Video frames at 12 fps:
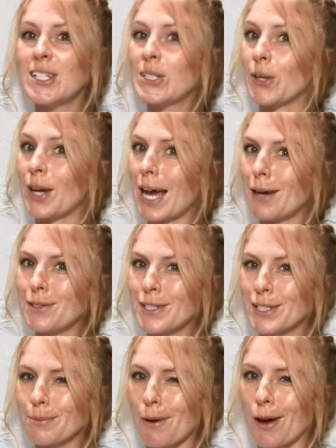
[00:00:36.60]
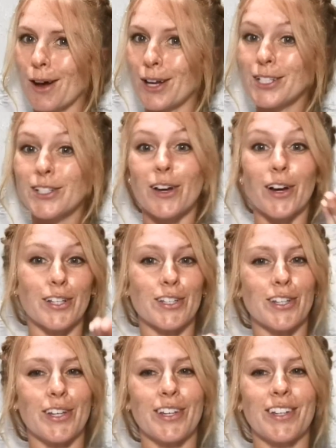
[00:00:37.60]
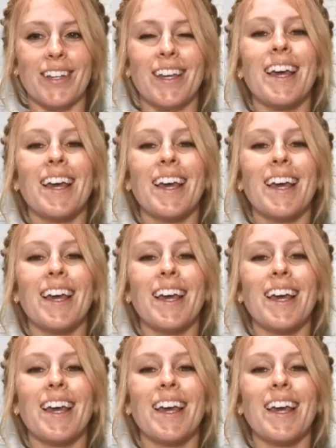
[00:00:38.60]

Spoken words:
So how smart are you?